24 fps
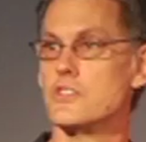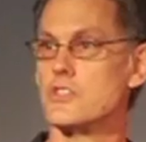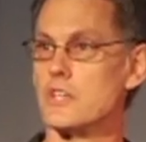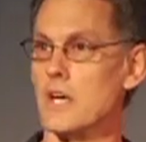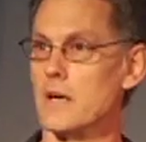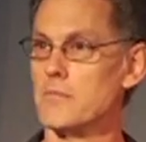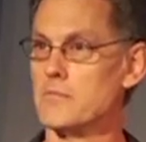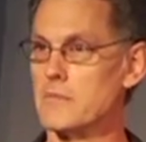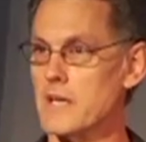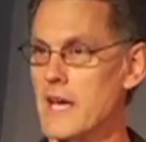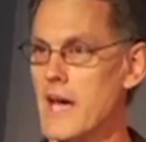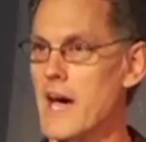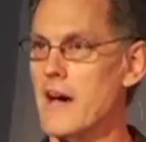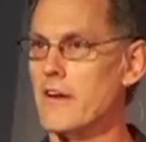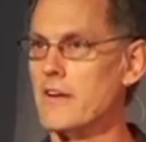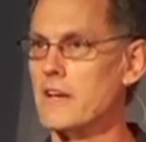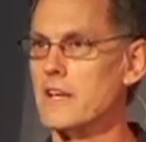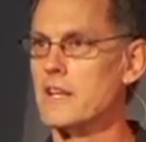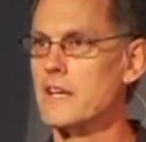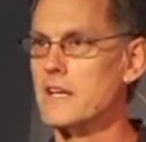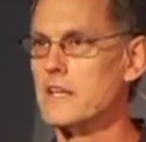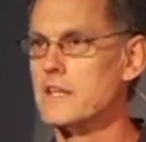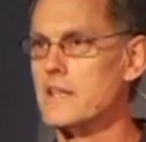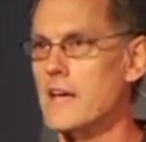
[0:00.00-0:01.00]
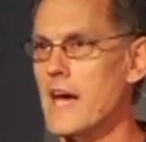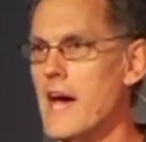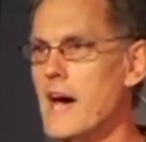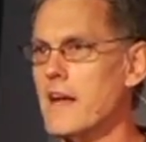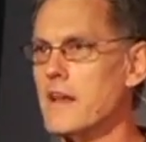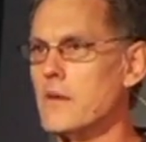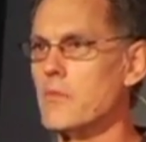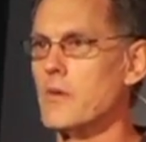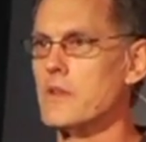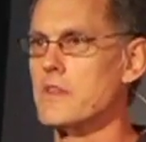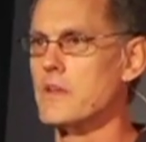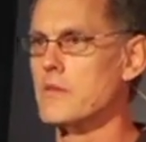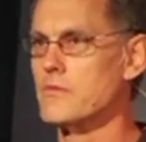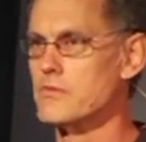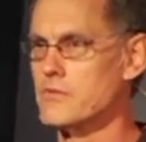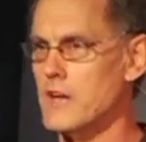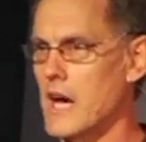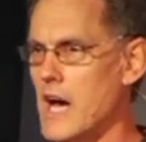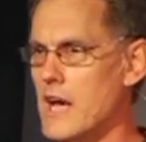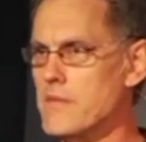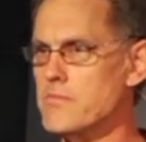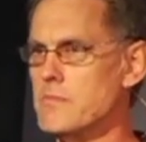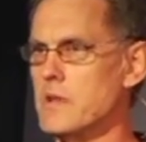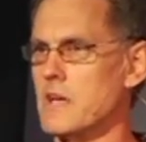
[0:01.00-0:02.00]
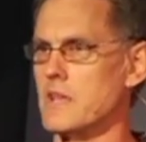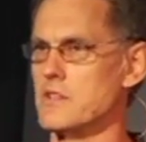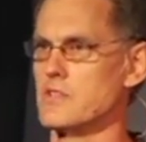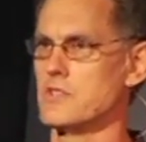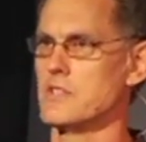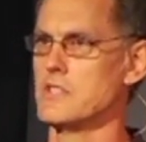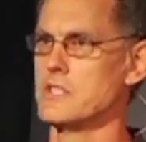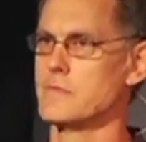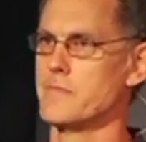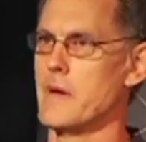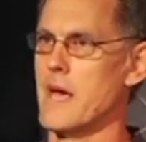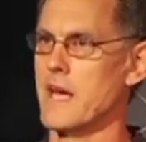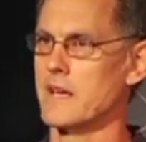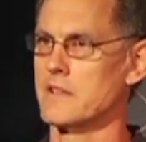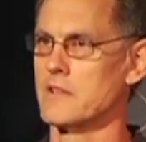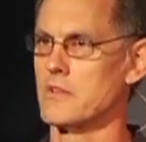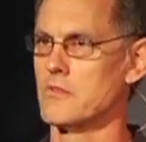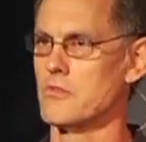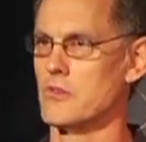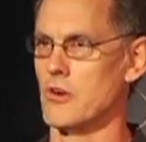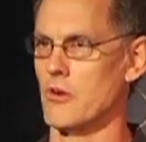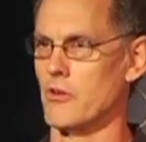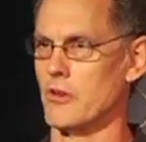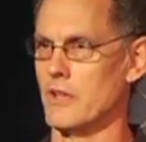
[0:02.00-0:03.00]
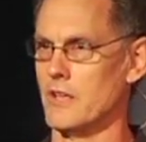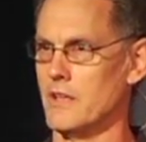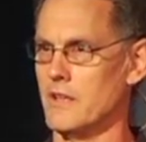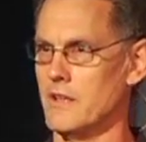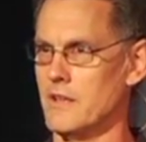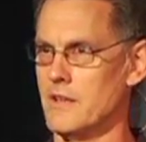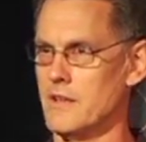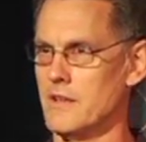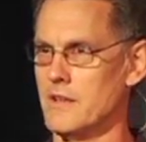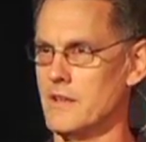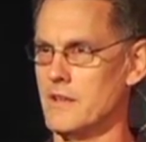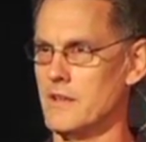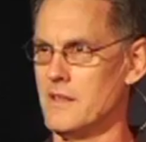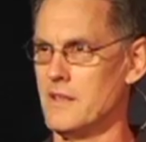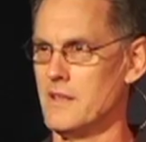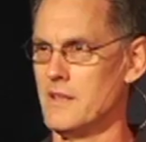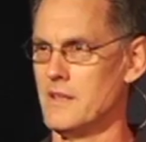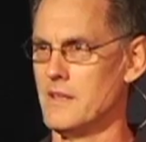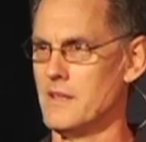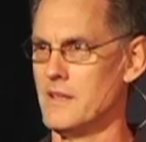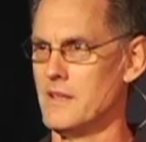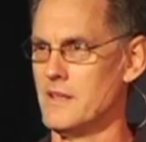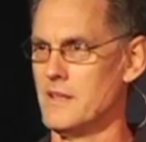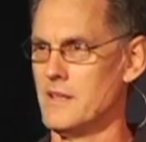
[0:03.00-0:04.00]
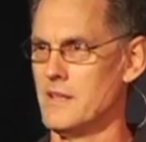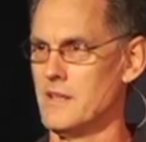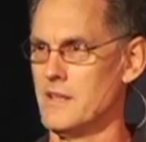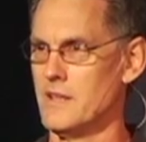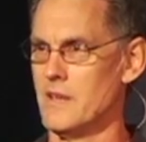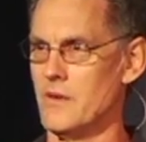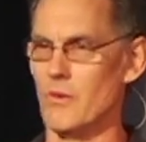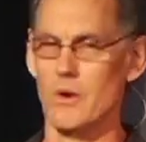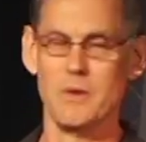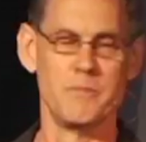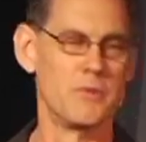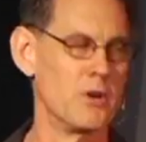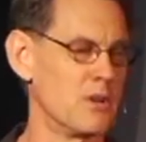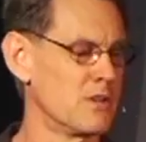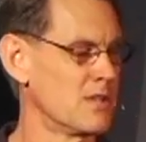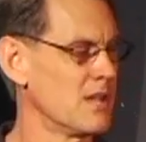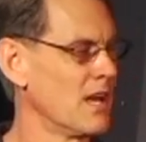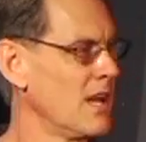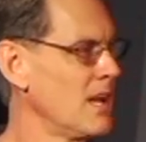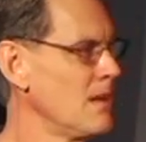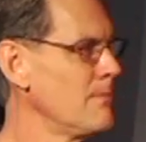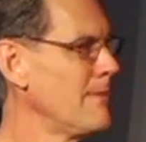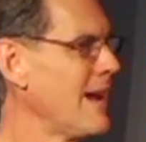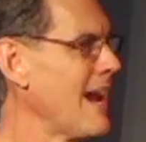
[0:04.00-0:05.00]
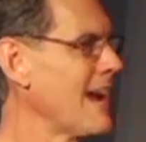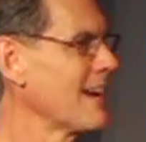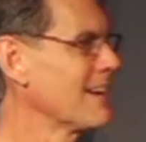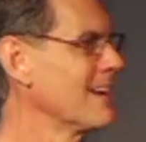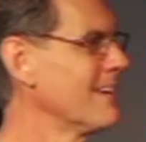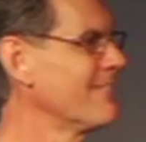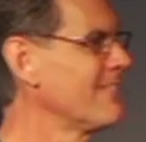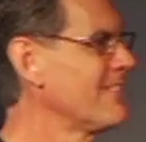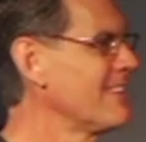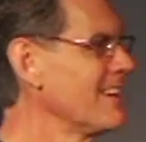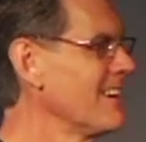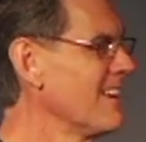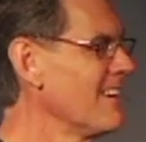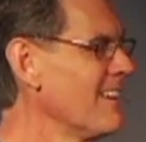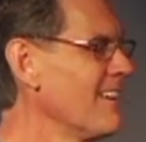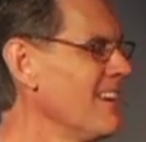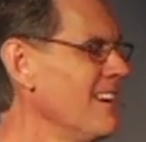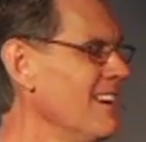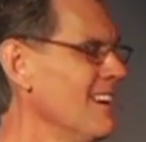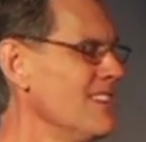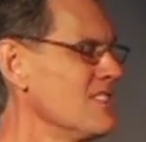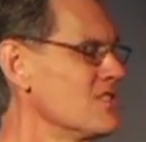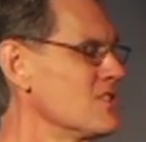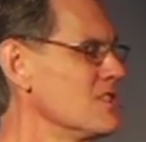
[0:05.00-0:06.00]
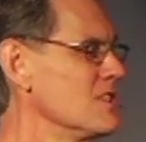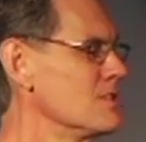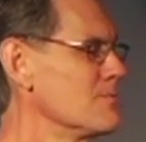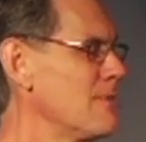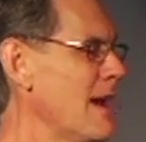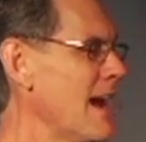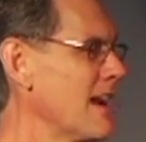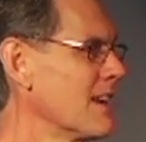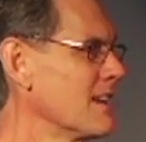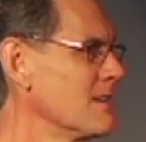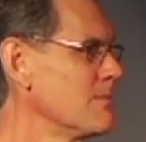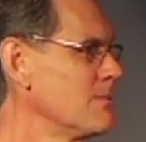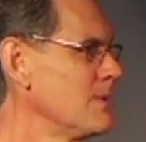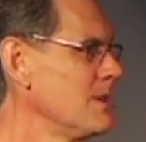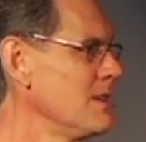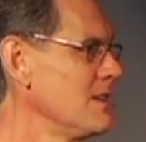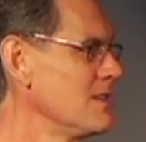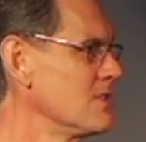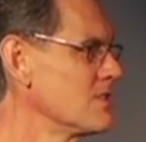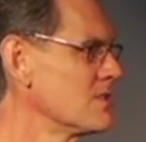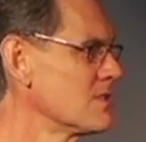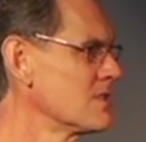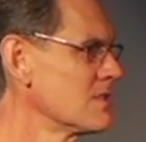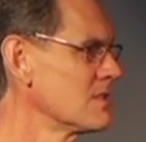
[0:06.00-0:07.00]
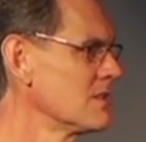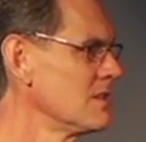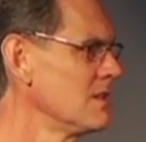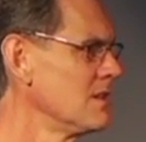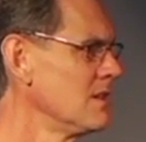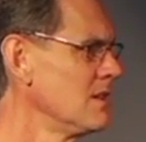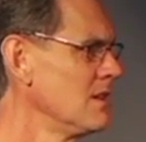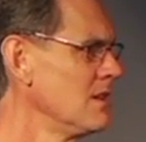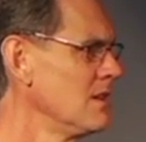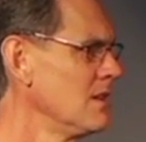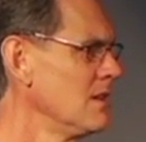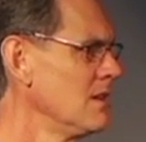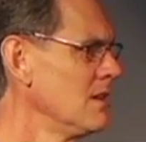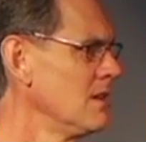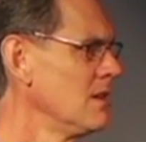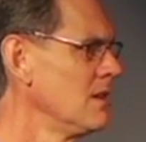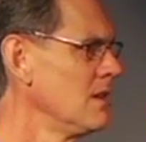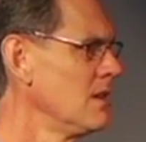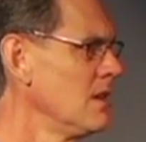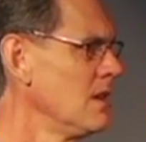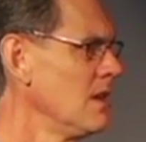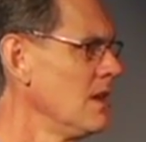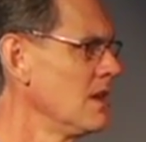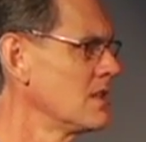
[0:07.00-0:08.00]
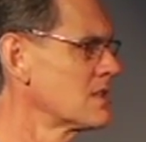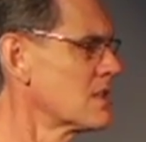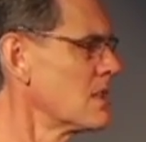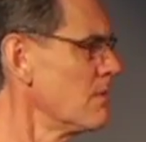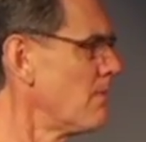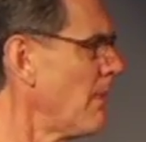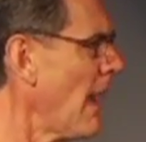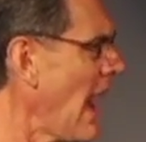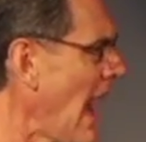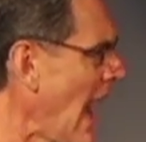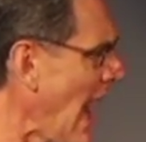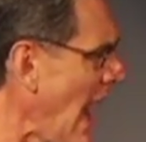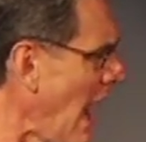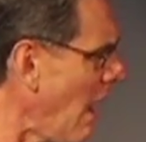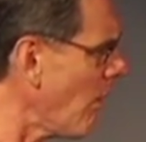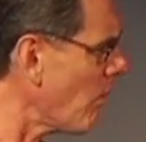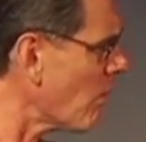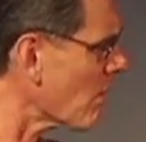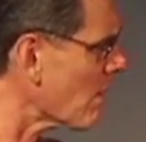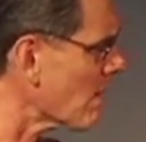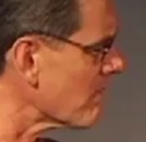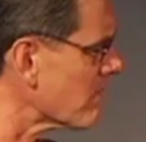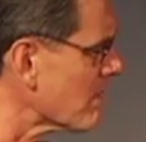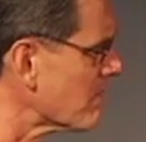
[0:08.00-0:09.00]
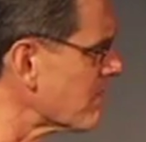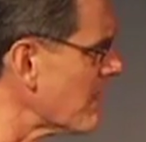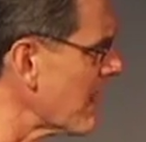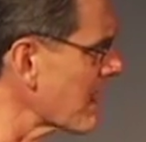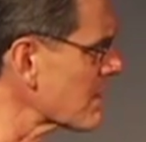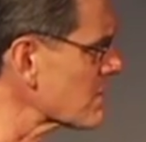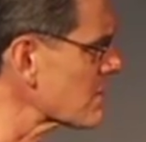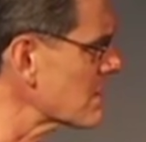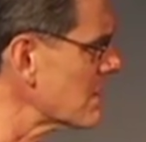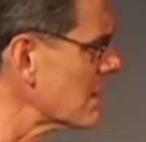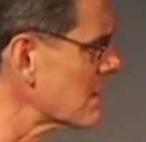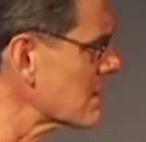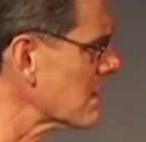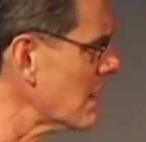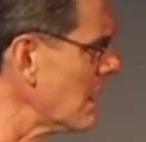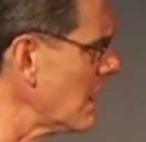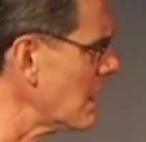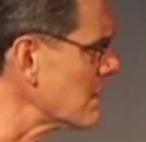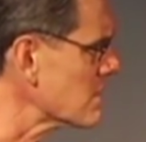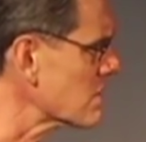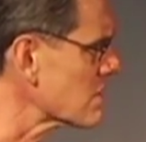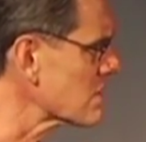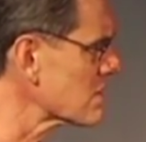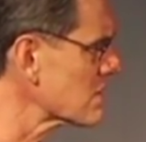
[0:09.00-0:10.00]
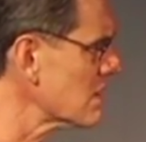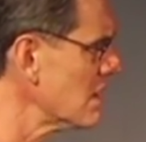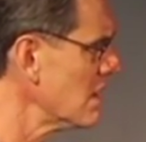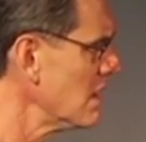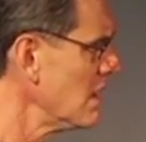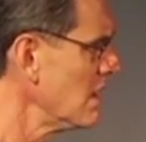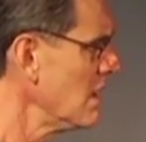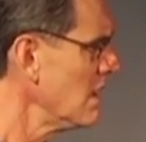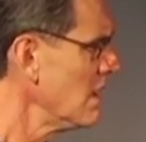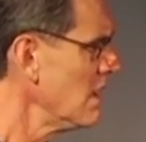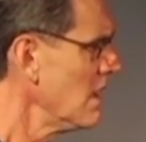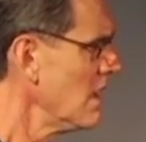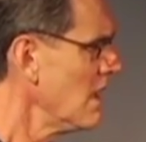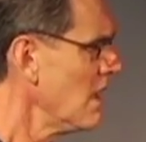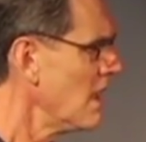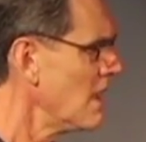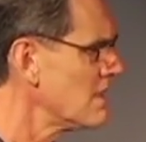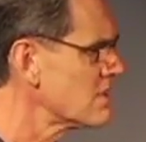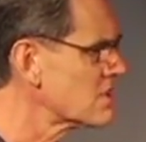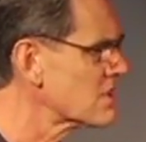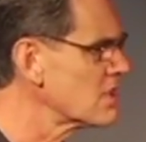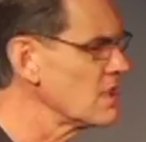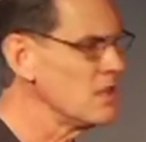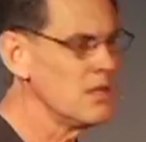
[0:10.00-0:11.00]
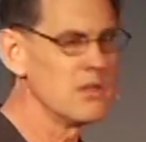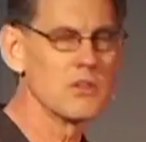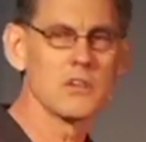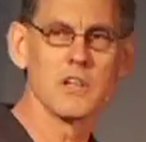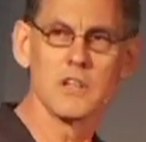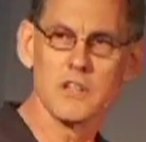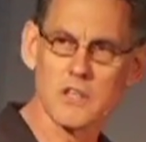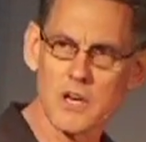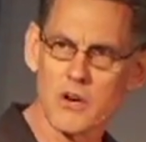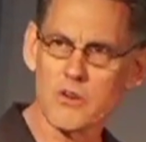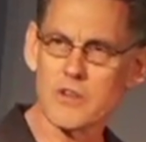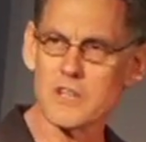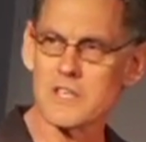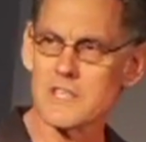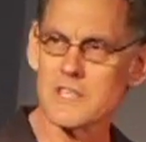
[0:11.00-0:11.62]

jump down and get down, and within 5 minutes, she's back to groaning. We put Teddy back up there, she's back in peace. It's the power of affectionate touch. And see, you can go to